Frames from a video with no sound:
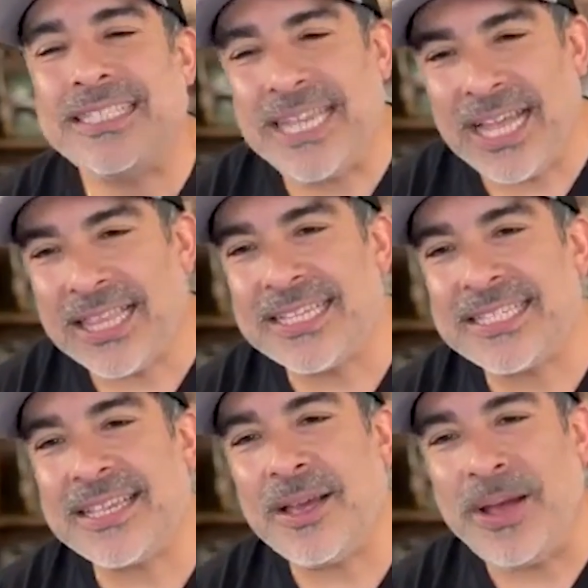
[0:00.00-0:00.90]
tell
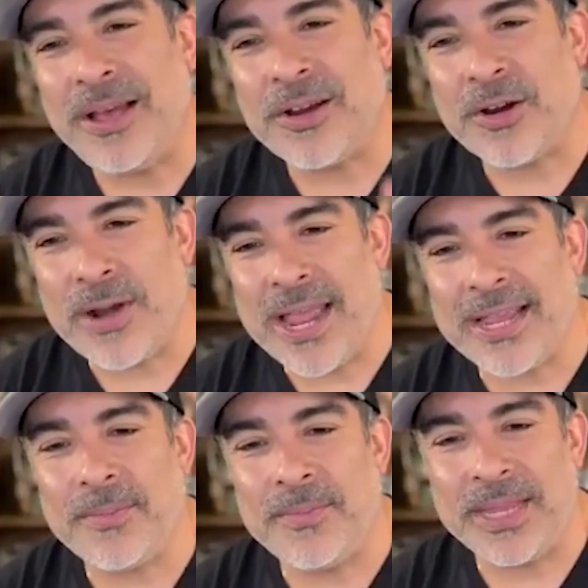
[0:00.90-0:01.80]
us about
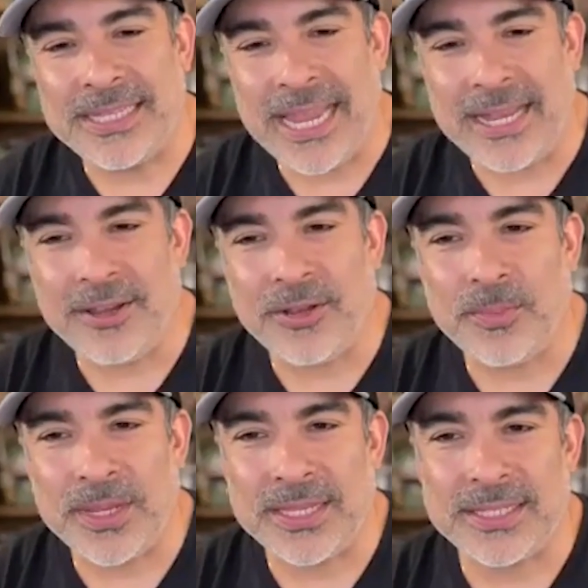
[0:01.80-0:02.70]
Greg
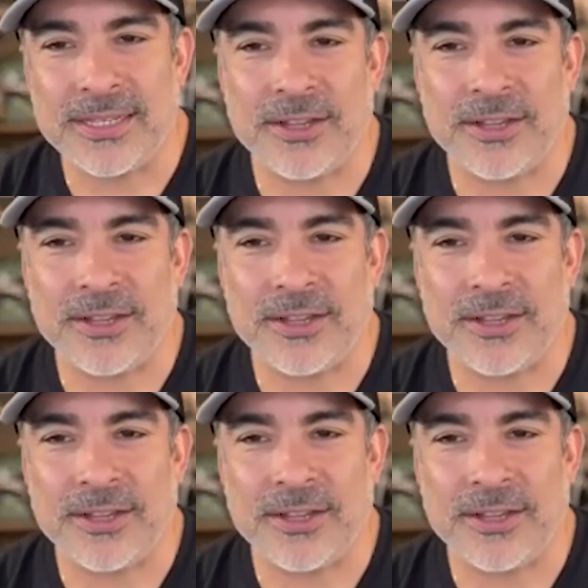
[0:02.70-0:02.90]
McDaniel because he's